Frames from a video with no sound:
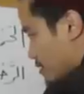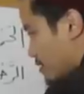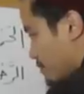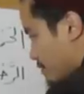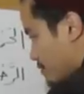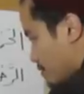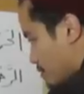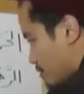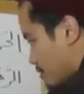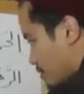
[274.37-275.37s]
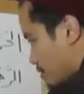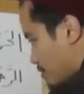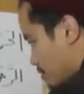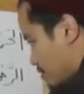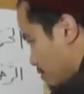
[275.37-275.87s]
Just let me
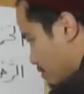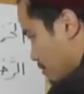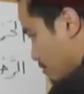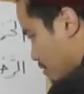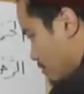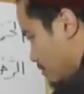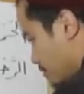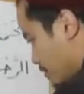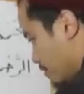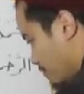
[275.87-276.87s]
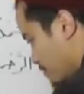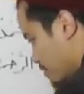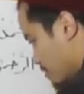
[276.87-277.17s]
wipe this off.